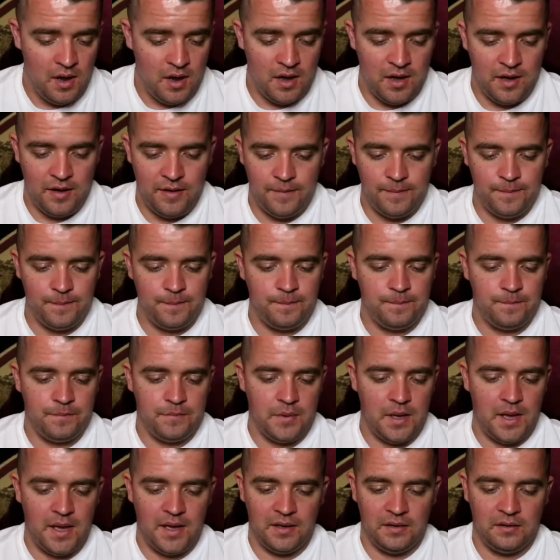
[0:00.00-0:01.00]

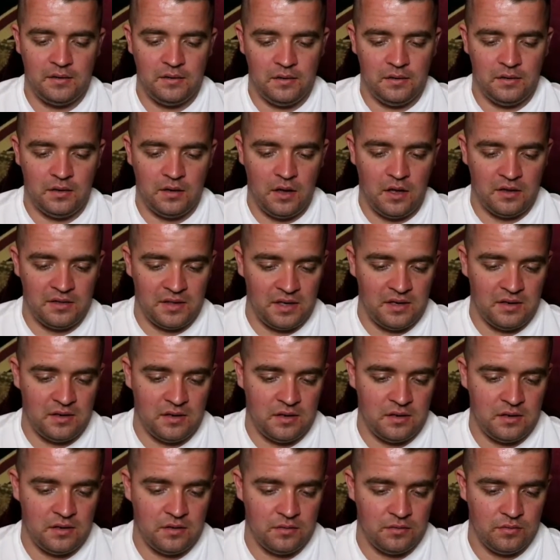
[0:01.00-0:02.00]
and I
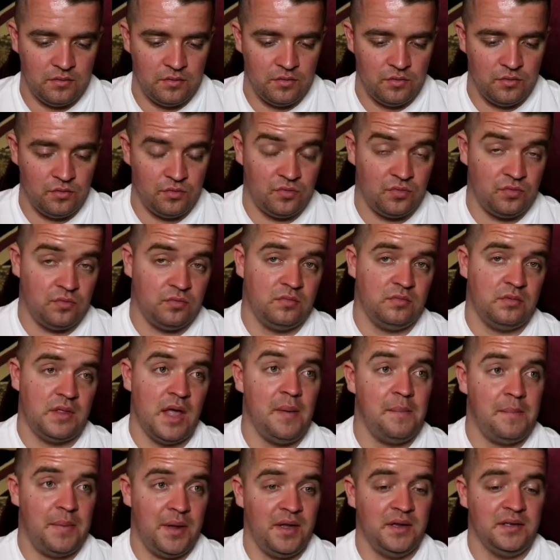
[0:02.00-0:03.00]
think
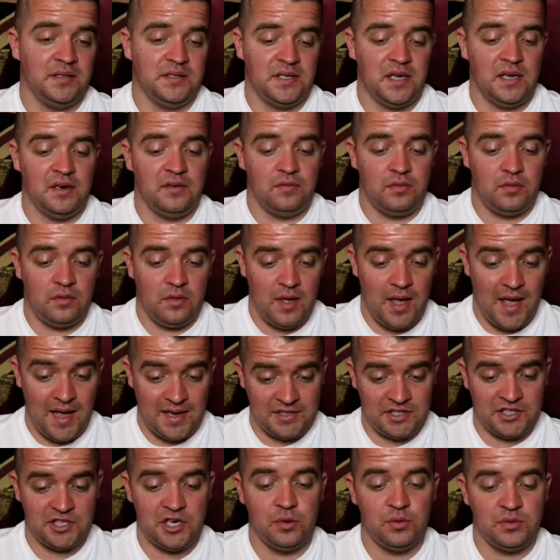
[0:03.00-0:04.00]
that being said,
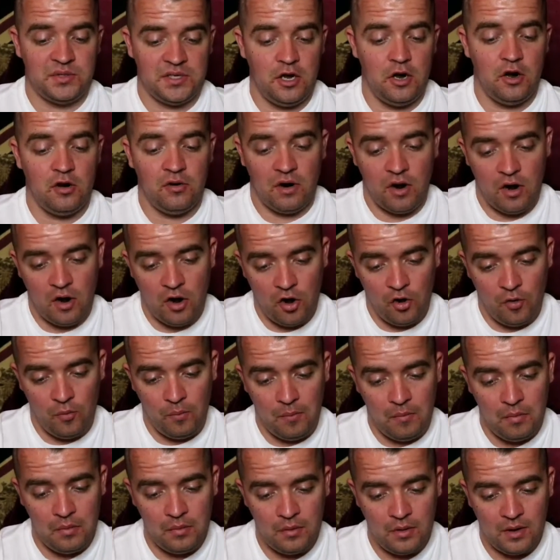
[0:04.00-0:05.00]
as Chelsea are at
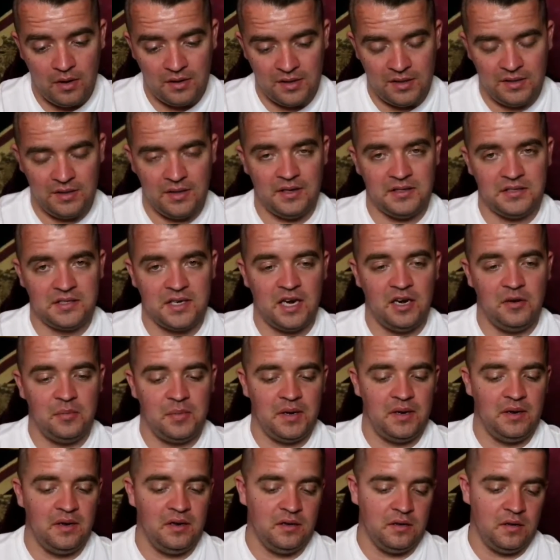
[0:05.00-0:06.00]
home, I think it's going to
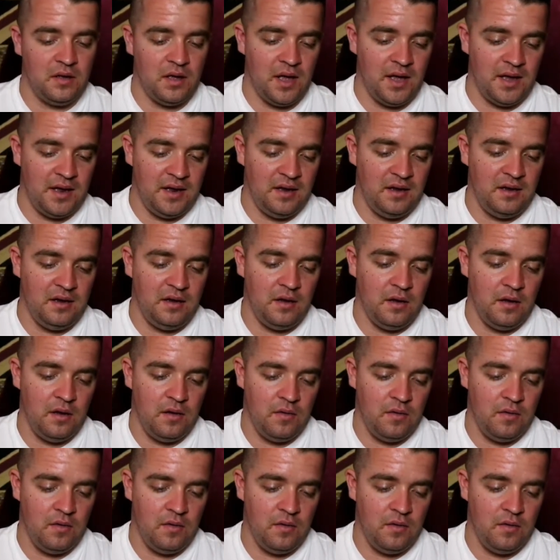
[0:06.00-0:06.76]
be I'm